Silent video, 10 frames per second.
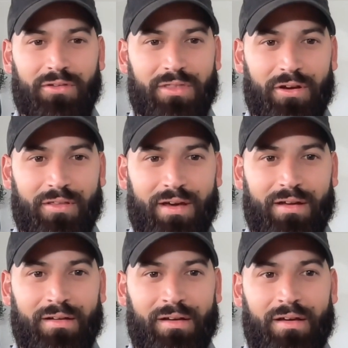out there
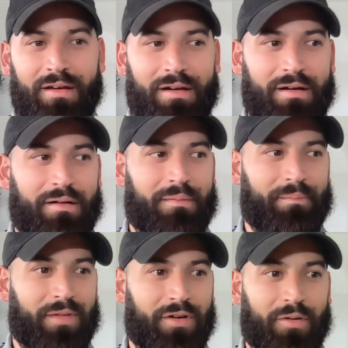that
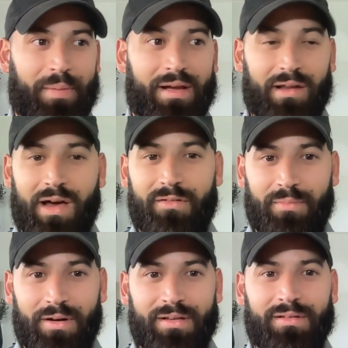are paying a lot of
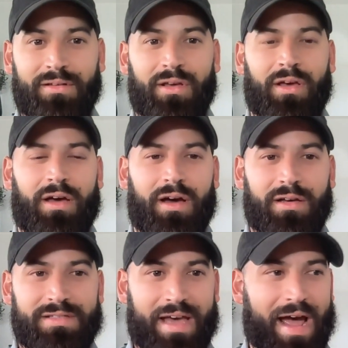money
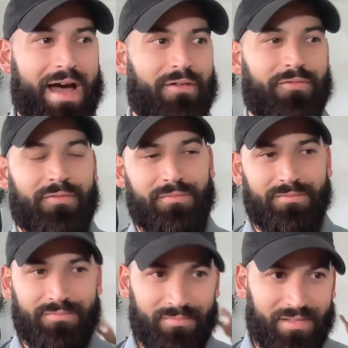to have
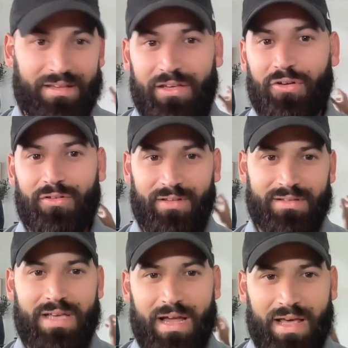the ears
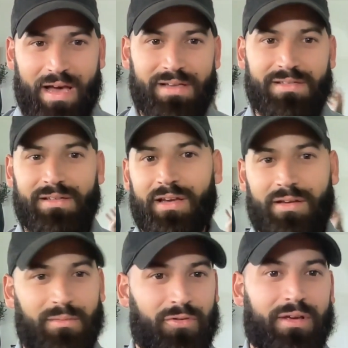in Tallahassee and
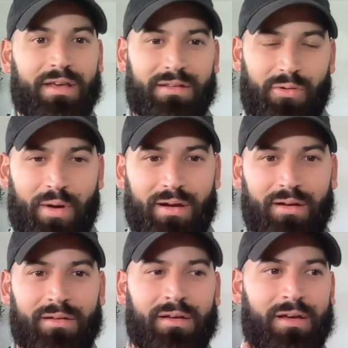communicate
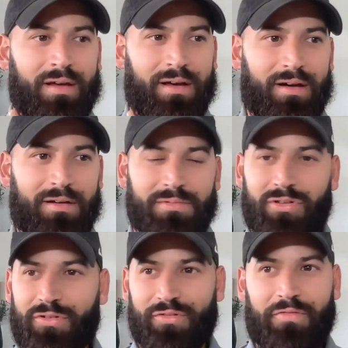directly.
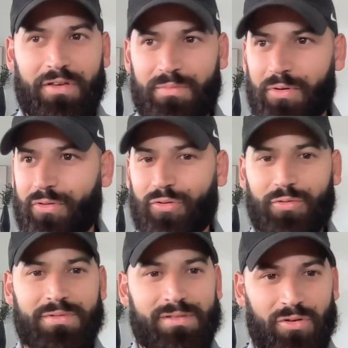So there's Facebook
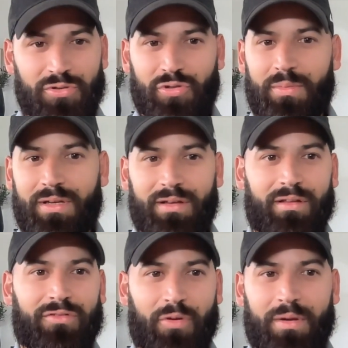groups, social
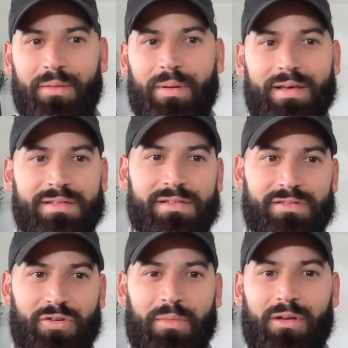media, so many
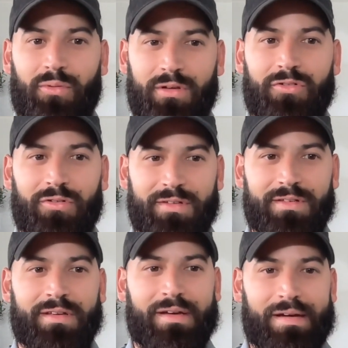places, so many
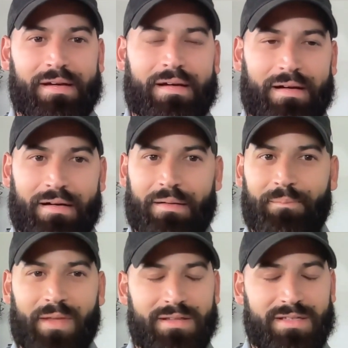resources
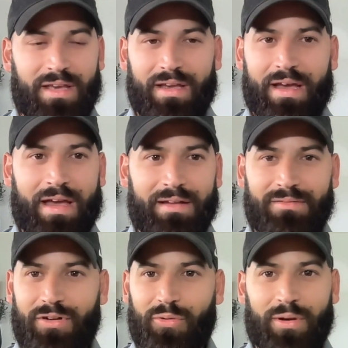that staying ahead,
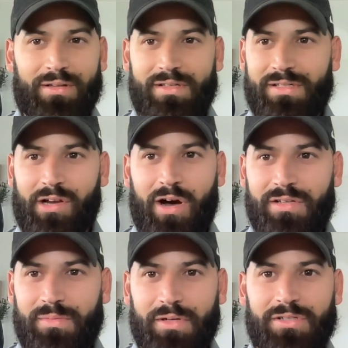really doesn't
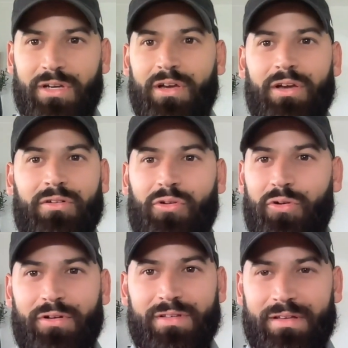cost much,
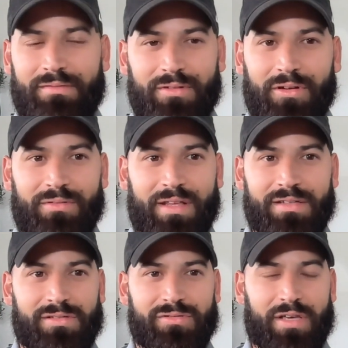nor does it,
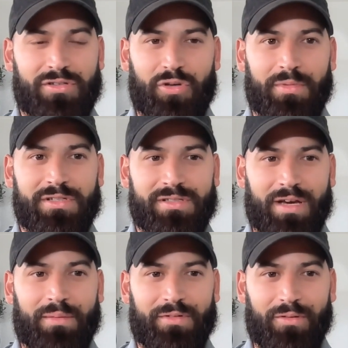take so much
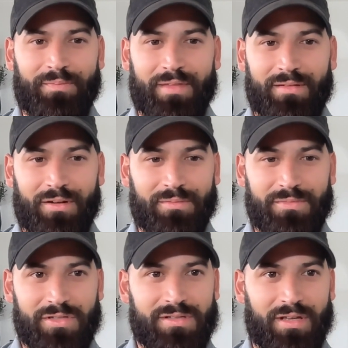time. So
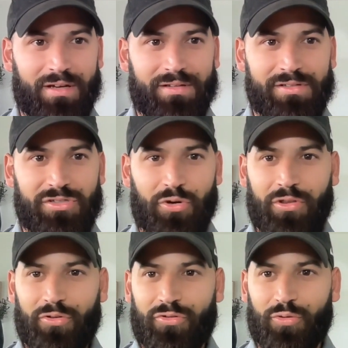just join
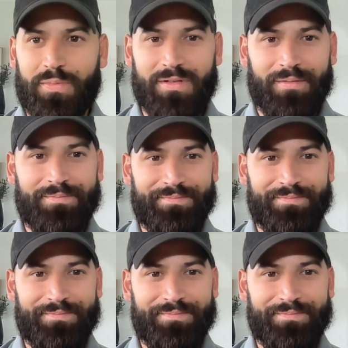those groups.